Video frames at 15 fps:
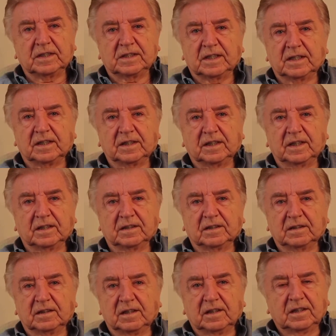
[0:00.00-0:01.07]
say I
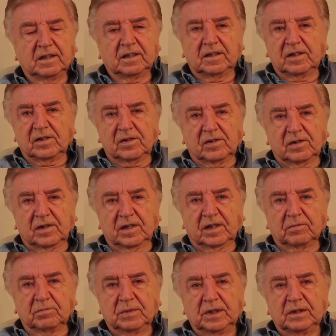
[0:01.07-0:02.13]

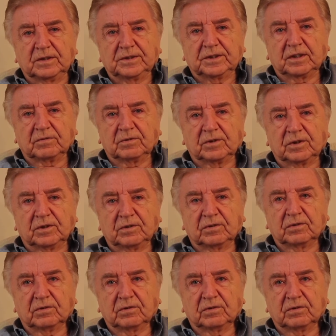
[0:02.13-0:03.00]
had meals that were,